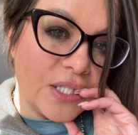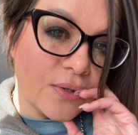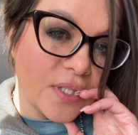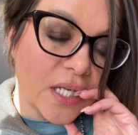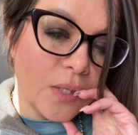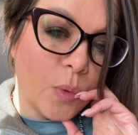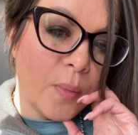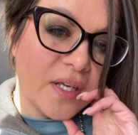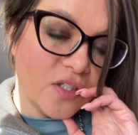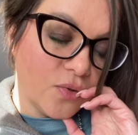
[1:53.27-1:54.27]
So I sent him a
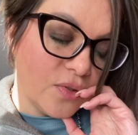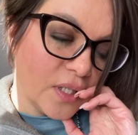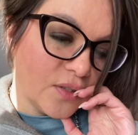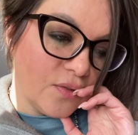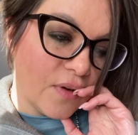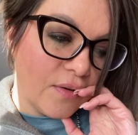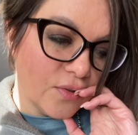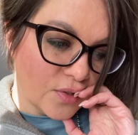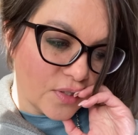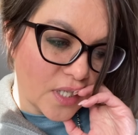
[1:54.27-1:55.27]
message, which was actually very
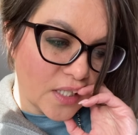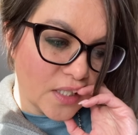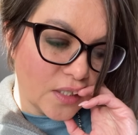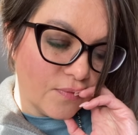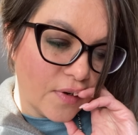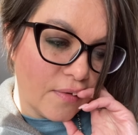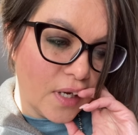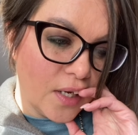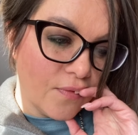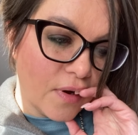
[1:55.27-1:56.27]
understanding and
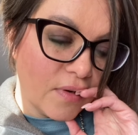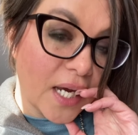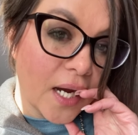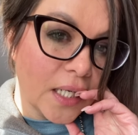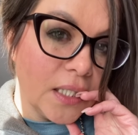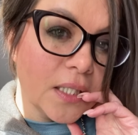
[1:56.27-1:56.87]
very, very kind.